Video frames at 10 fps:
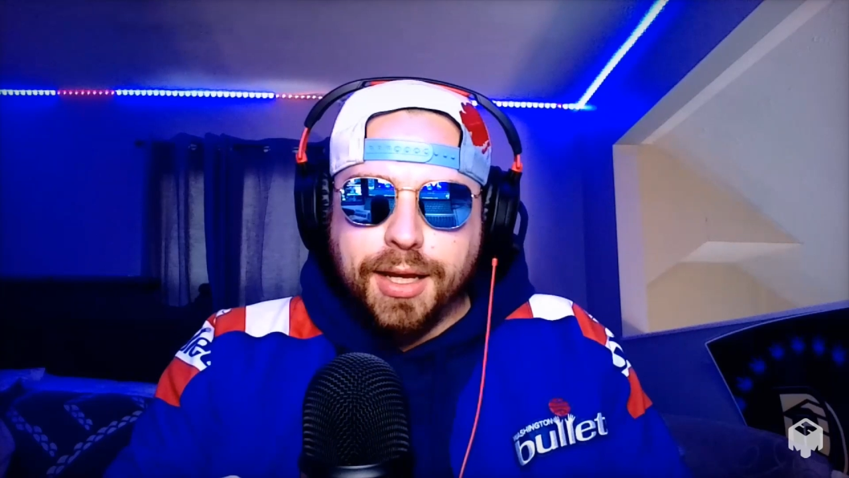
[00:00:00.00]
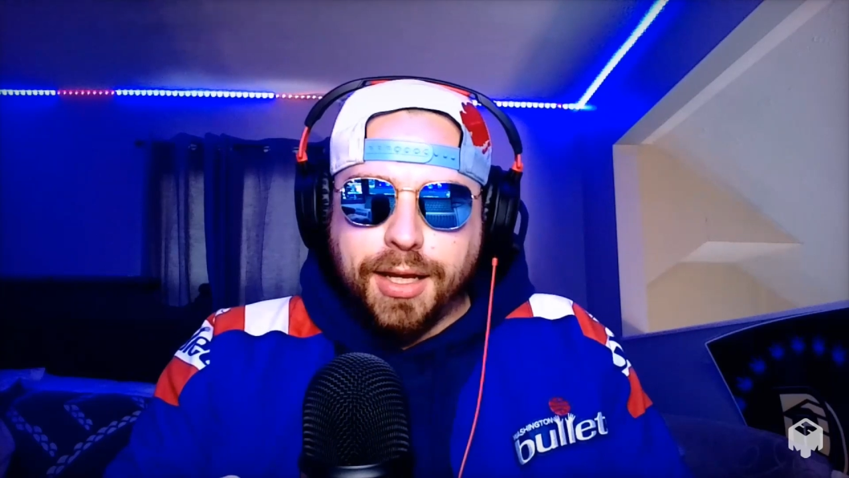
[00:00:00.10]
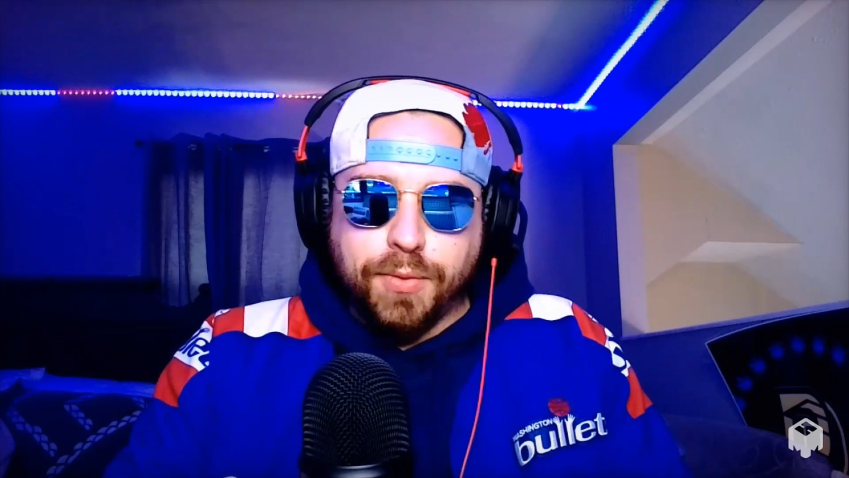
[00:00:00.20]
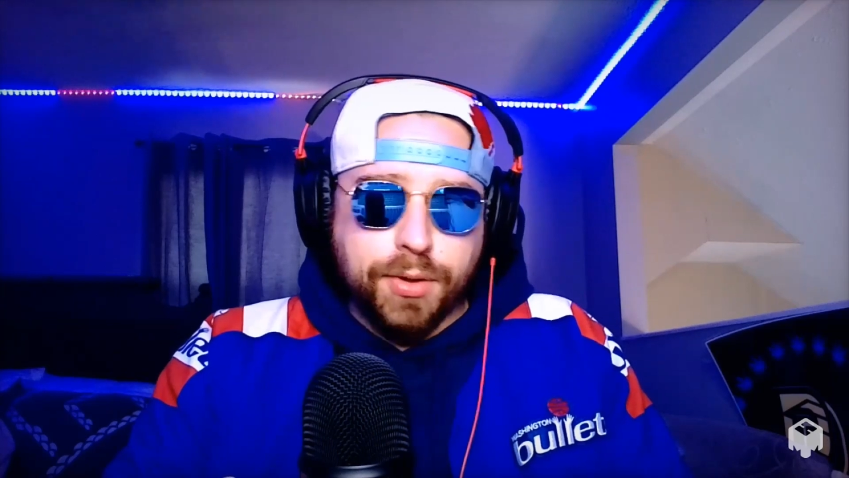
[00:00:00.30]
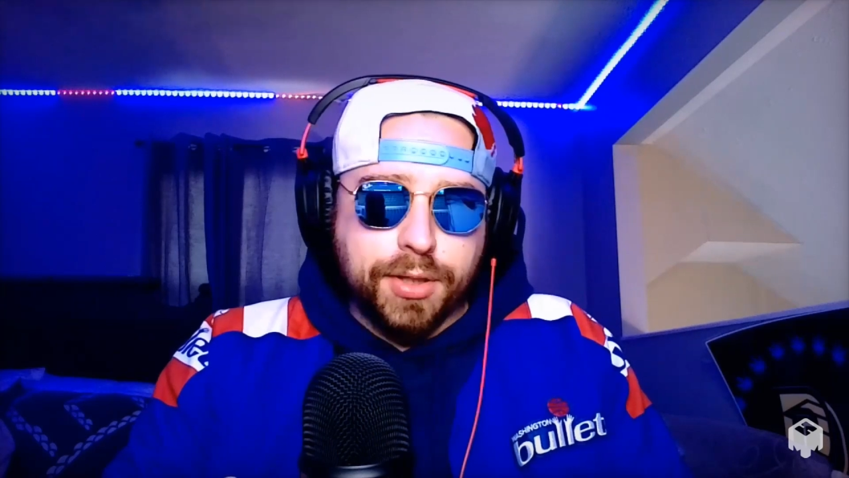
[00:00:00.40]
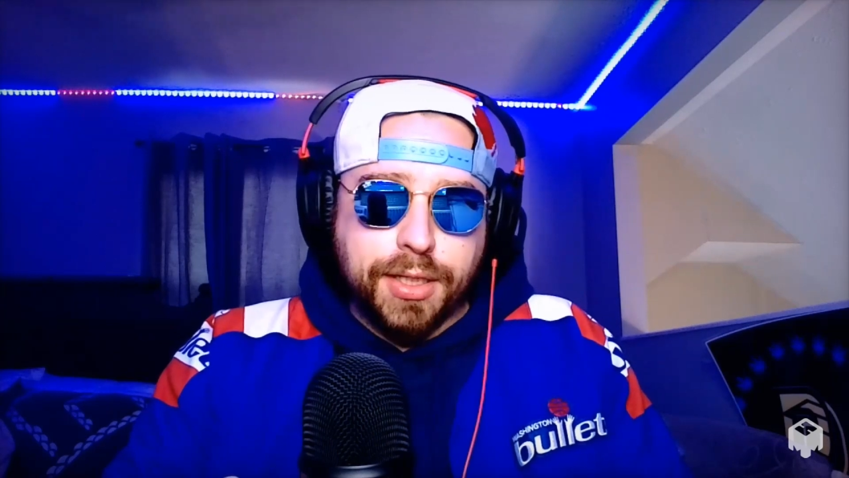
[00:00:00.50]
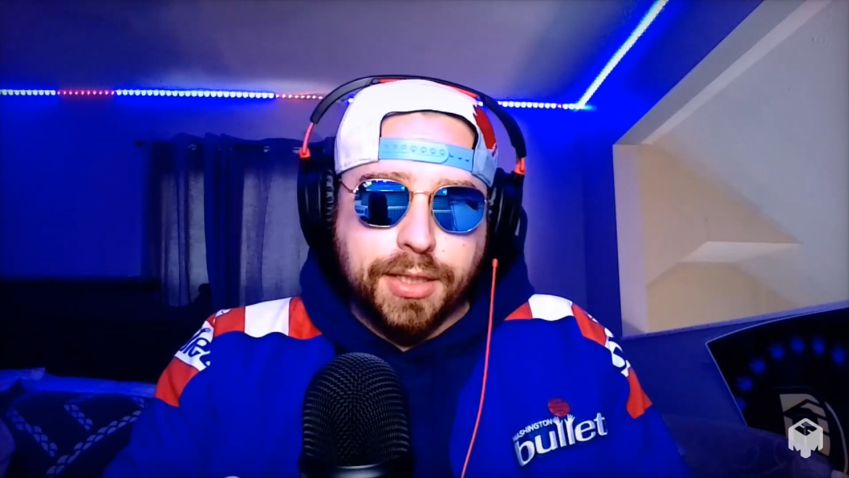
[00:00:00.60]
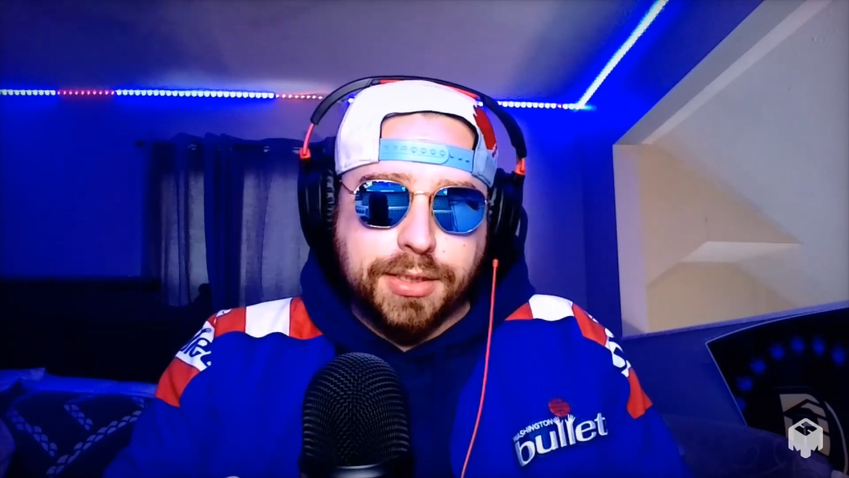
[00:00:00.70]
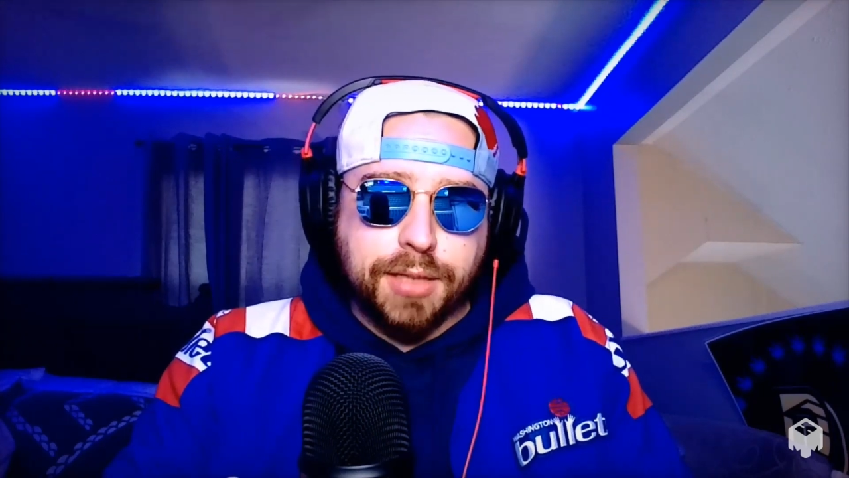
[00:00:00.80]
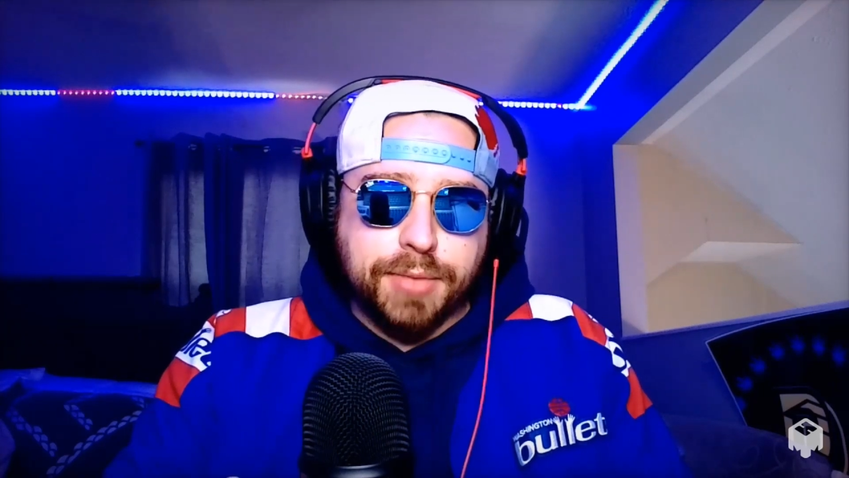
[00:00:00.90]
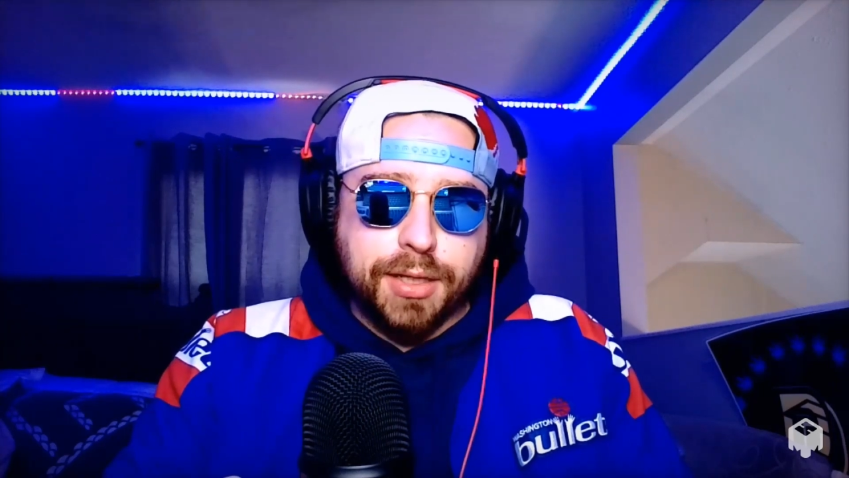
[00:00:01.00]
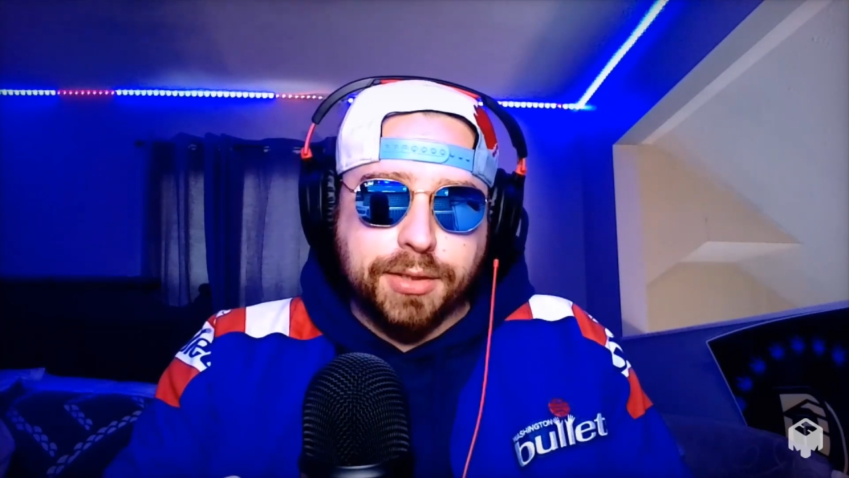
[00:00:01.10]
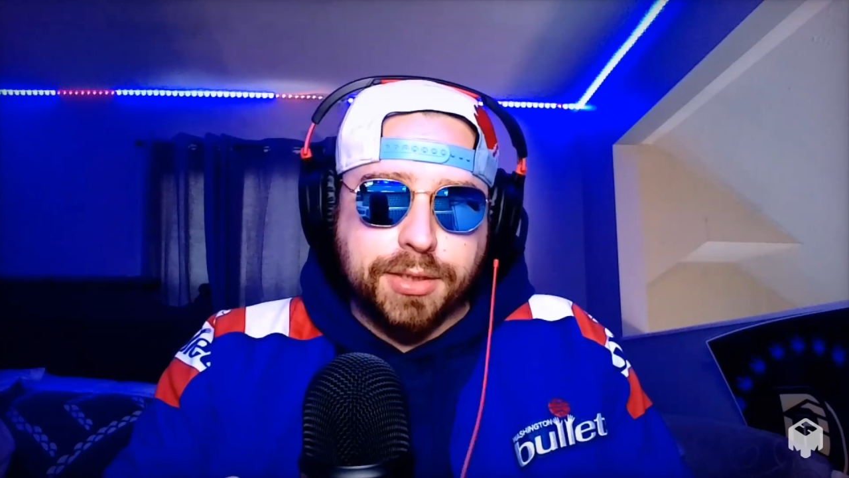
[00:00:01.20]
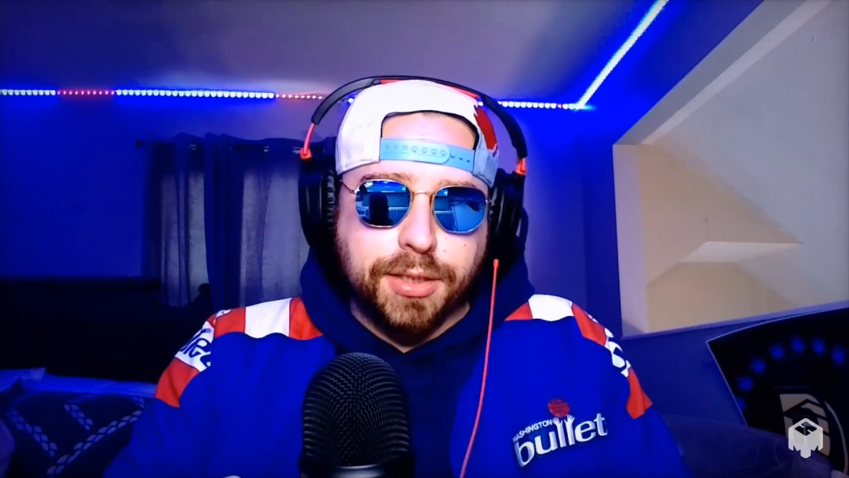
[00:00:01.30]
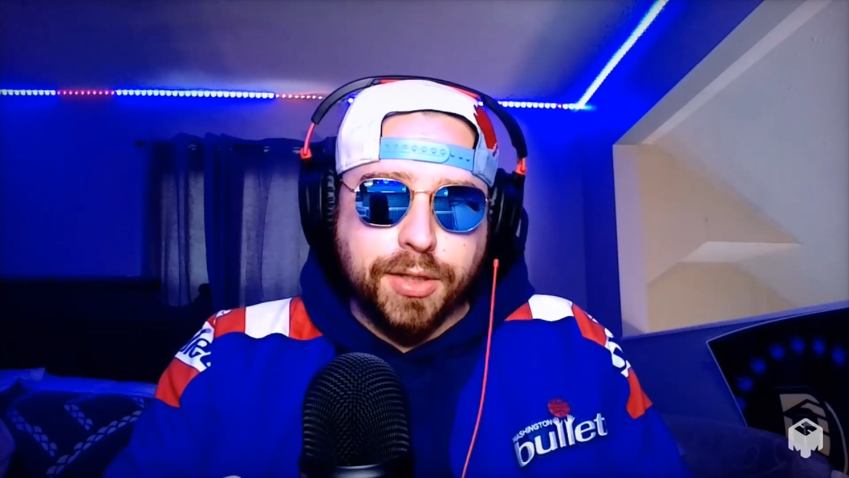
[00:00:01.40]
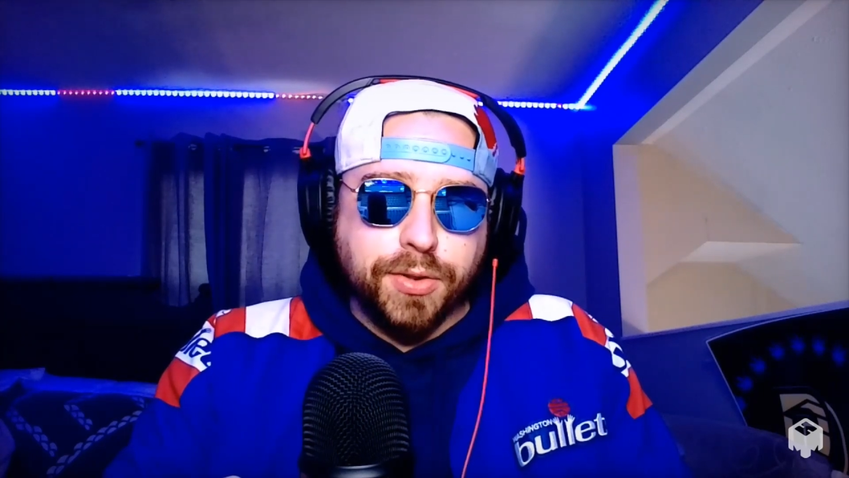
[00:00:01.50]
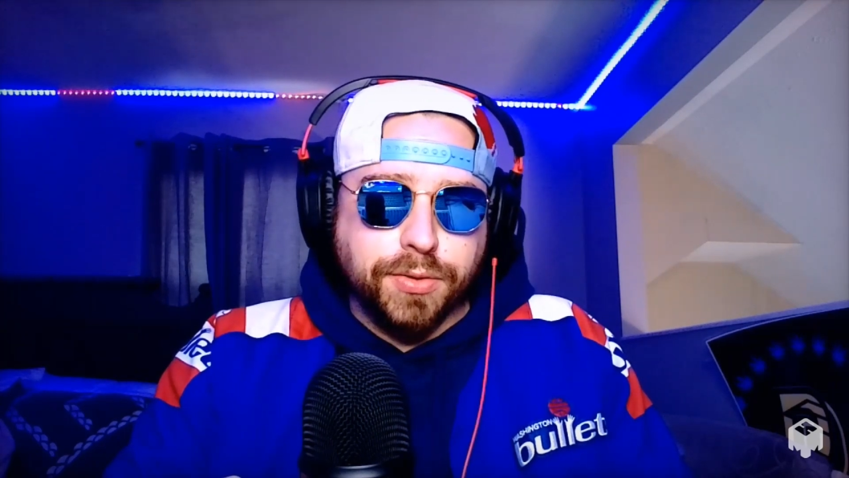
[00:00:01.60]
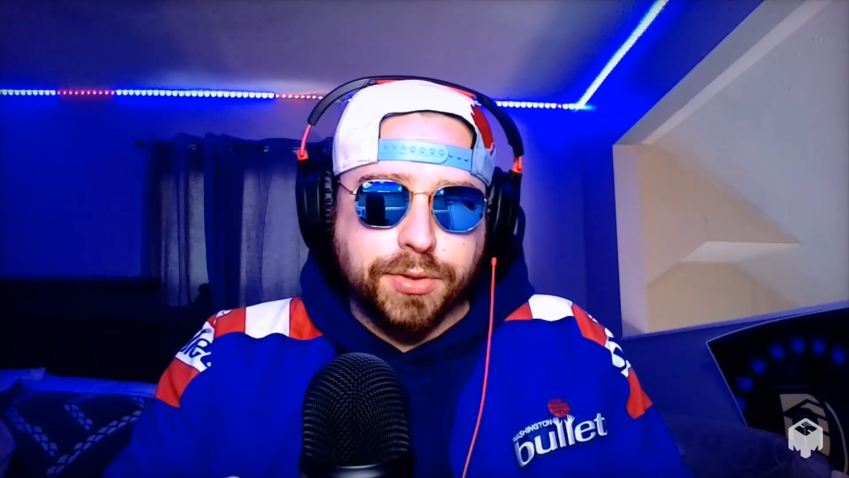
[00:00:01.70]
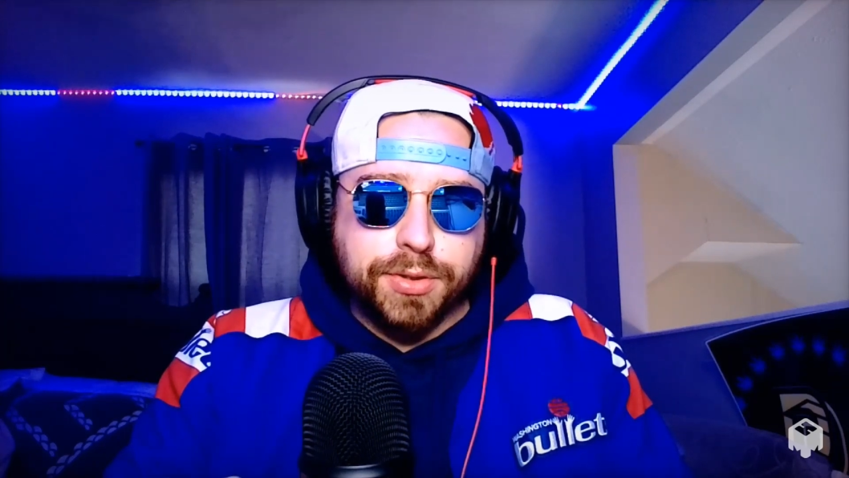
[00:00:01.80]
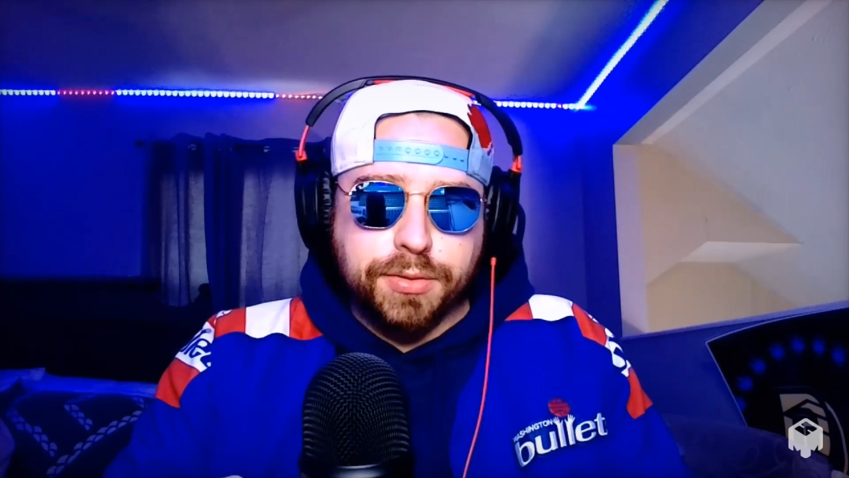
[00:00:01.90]
he really needs something else in the
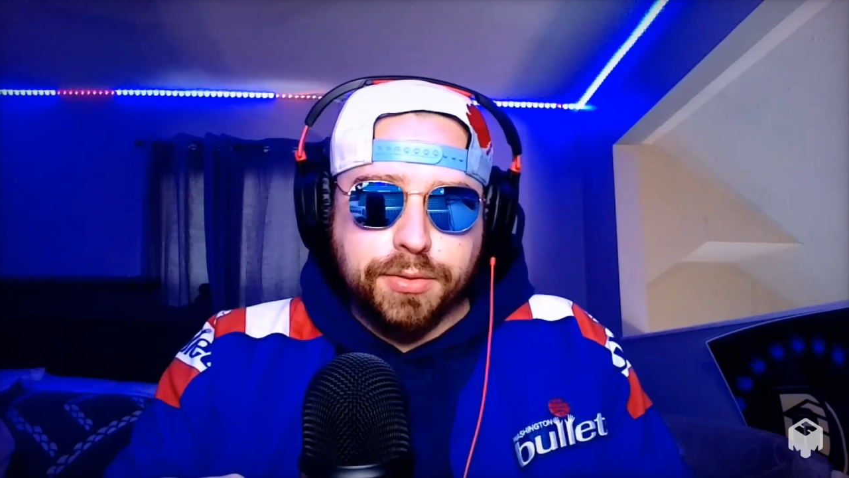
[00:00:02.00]
news